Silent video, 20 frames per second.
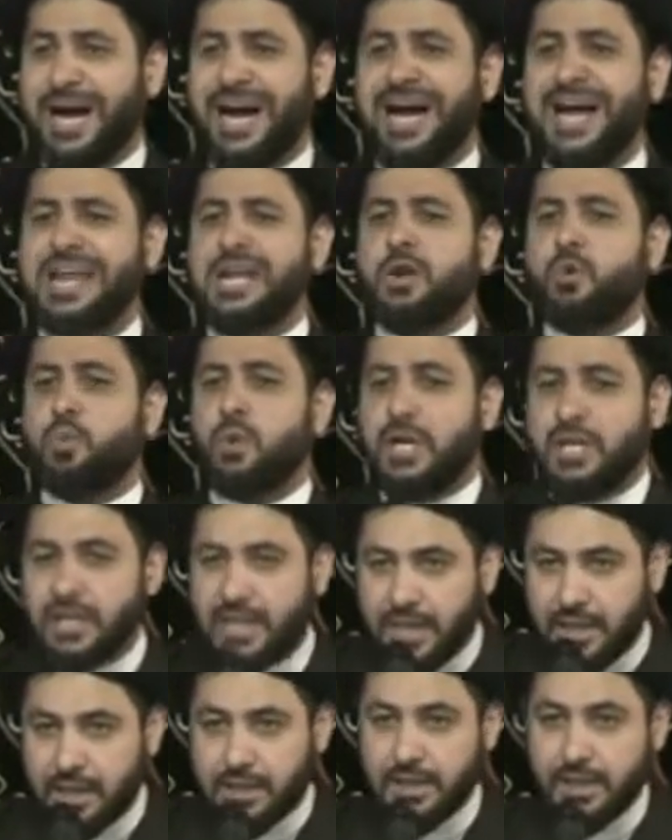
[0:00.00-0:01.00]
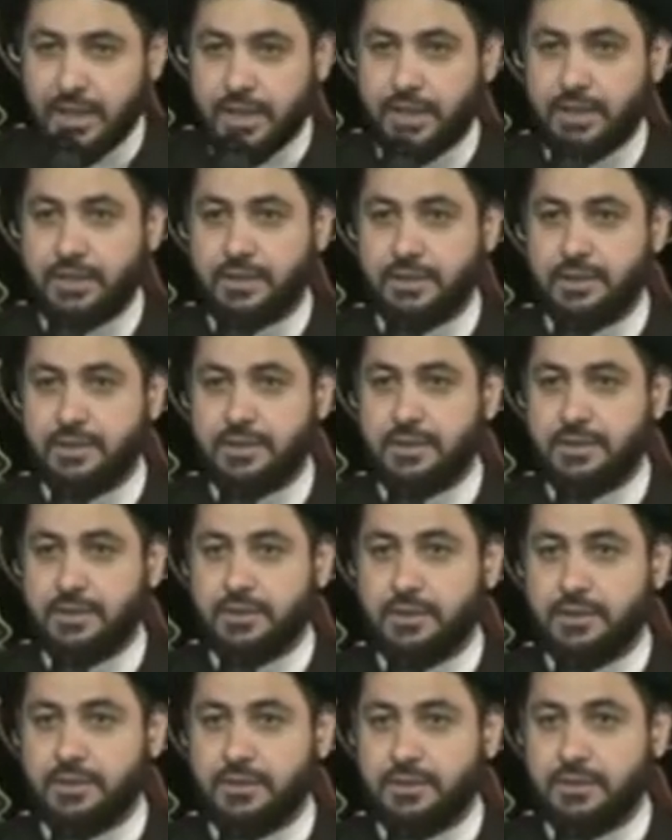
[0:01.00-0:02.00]
unwillingly
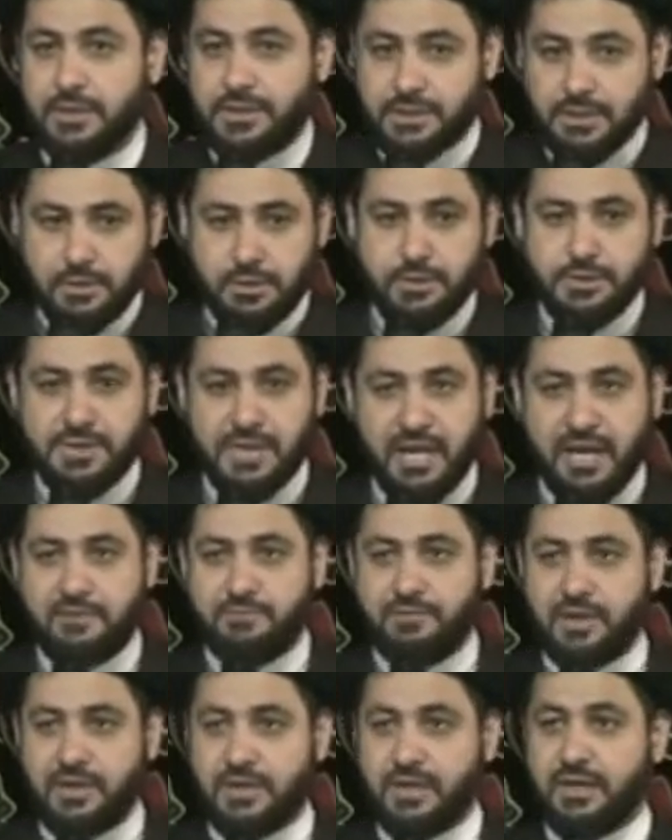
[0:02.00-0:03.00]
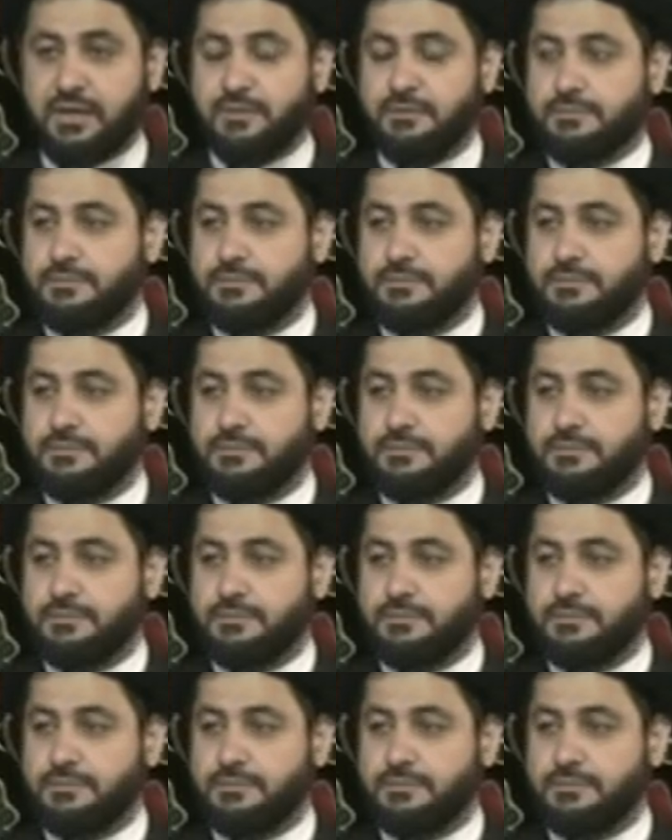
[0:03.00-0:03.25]
because they're losing everything.